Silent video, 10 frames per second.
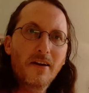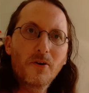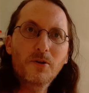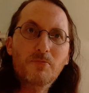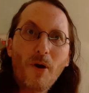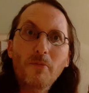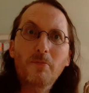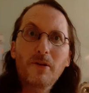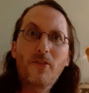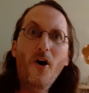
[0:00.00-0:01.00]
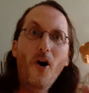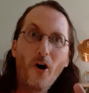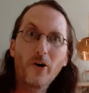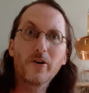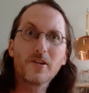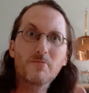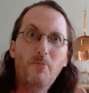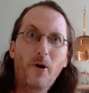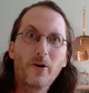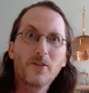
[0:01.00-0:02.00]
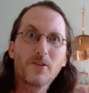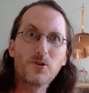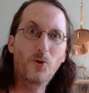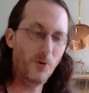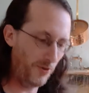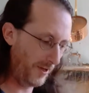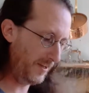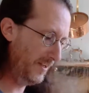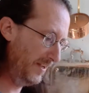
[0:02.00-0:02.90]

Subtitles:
was probably the hardest part of this whole thing.